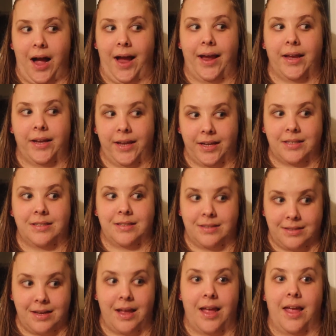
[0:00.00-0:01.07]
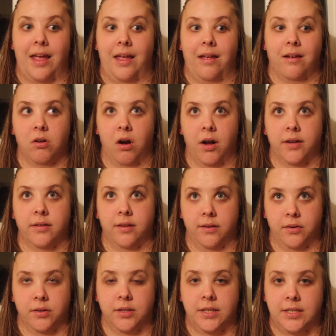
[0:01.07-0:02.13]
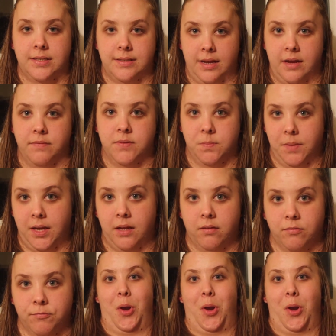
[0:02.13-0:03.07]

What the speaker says: I get to say God literally saved me.